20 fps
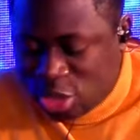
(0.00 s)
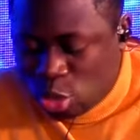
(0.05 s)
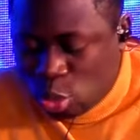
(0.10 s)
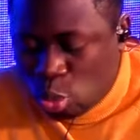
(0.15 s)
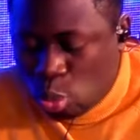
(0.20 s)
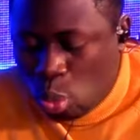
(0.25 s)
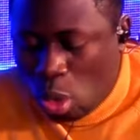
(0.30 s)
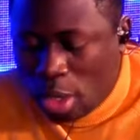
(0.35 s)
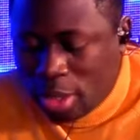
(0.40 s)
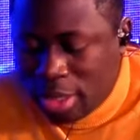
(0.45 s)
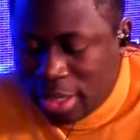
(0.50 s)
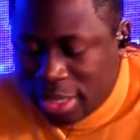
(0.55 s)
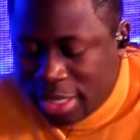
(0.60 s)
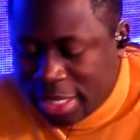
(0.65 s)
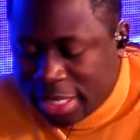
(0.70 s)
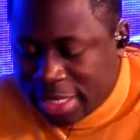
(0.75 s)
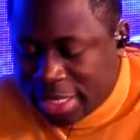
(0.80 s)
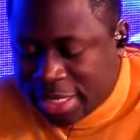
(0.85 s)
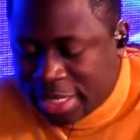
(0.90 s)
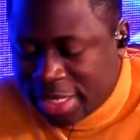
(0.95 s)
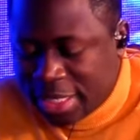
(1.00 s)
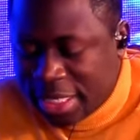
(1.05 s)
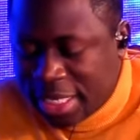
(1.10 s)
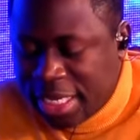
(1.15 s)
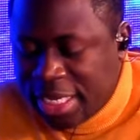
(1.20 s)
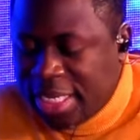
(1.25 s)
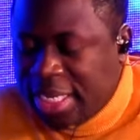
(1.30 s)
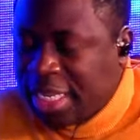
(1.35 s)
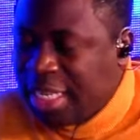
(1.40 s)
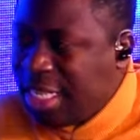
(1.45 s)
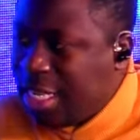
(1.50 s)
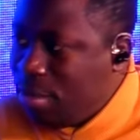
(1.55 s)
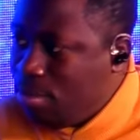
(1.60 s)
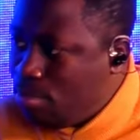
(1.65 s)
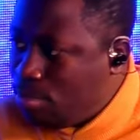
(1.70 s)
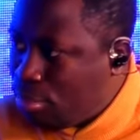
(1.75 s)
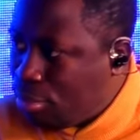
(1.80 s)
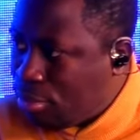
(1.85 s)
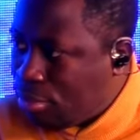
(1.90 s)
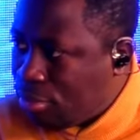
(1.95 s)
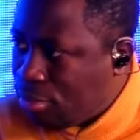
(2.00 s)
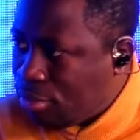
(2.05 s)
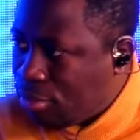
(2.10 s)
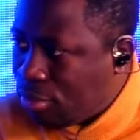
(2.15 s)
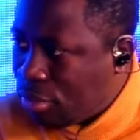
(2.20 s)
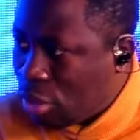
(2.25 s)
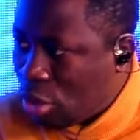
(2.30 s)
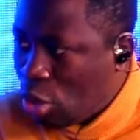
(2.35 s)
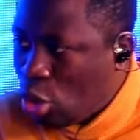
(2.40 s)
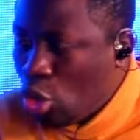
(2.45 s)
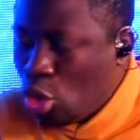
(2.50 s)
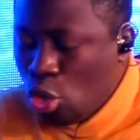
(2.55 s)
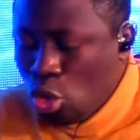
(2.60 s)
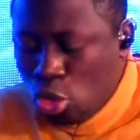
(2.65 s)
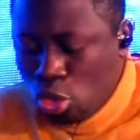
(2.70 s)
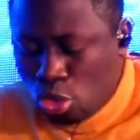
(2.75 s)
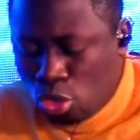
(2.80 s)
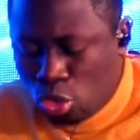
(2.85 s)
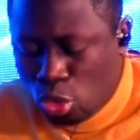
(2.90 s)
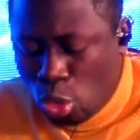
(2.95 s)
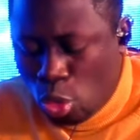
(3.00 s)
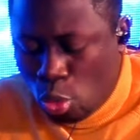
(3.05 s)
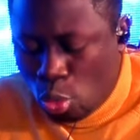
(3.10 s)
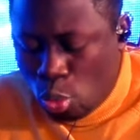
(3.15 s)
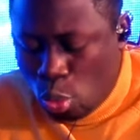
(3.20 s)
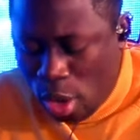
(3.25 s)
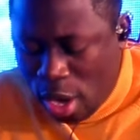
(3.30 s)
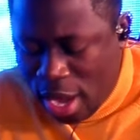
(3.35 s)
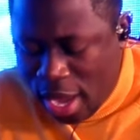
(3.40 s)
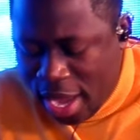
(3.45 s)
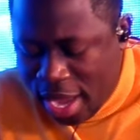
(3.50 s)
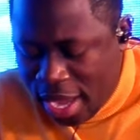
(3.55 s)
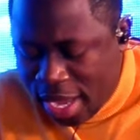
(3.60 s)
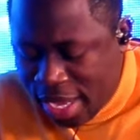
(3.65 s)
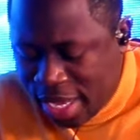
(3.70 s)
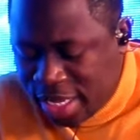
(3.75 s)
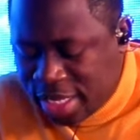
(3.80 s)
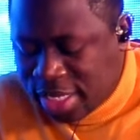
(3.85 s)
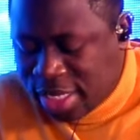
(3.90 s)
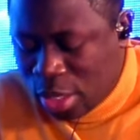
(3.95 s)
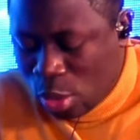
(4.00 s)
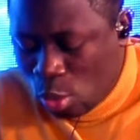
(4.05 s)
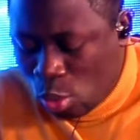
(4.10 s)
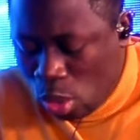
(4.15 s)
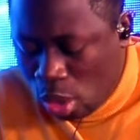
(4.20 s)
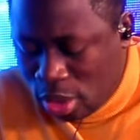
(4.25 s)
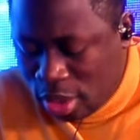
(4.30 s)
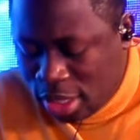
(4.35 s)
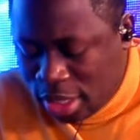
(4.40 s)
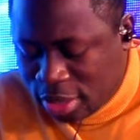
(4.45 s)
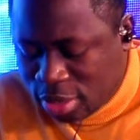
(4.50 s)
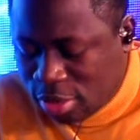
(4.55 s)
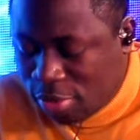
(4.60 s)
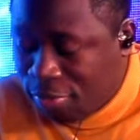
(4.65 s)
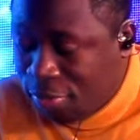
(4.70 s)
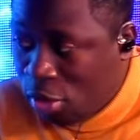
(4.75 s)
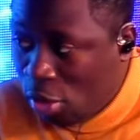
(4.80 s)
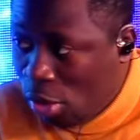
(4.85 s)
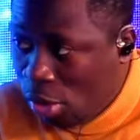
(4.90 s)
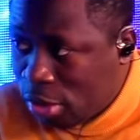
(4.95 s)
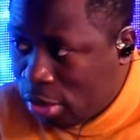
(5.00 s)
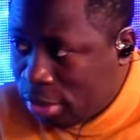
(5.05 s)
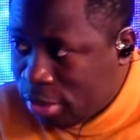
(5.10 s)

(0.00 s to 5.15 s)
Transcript: wonders in the deep." So where is the wonders of God?